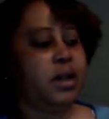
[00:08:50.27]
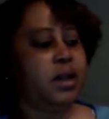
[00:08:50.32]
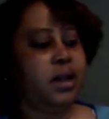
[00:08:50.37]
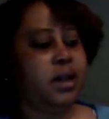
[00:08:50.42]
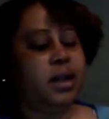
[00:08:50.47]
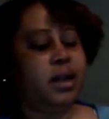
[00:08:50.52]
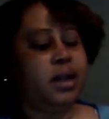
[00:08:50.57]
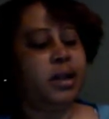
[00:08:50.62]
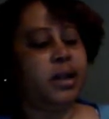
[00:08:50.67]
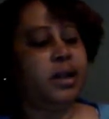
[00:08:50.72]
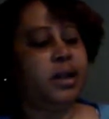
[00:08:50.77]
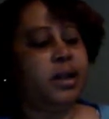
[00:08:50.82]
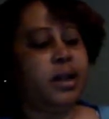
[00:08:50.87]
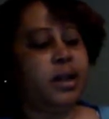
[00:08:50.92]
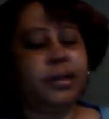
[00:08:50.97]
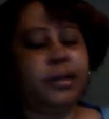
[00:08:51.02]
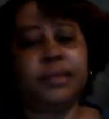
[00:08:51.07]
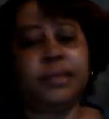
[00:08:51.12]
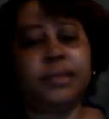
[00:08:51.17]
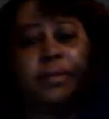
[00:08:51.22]
and I got
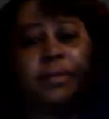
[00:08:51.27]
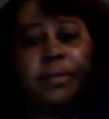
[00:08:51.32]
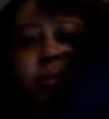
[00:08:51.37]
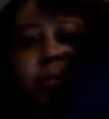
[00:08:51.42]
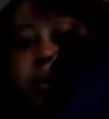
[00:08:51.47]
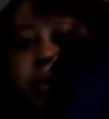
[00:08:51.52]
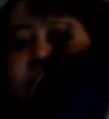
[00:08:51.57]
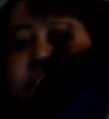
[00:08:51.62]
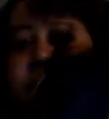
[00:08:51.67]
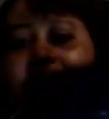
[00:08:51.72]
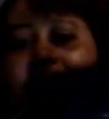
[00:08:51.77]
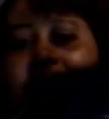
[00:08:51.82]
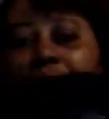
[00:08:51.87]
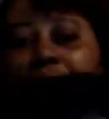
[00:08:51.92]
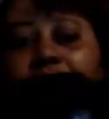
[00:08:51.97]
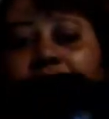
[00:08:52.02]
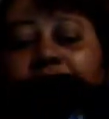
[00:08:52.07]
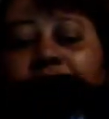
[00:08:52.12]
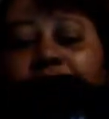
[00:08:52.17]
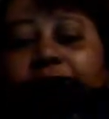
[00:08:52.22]
this from this
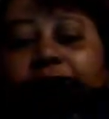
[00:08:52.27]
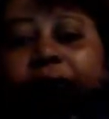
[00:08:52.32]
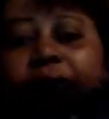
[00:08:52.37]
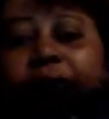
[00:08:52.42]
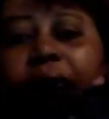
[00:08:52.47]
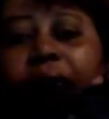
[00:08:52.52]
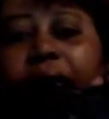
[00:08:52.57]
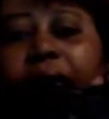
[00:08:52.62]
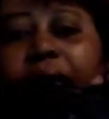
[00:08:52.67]
company I can't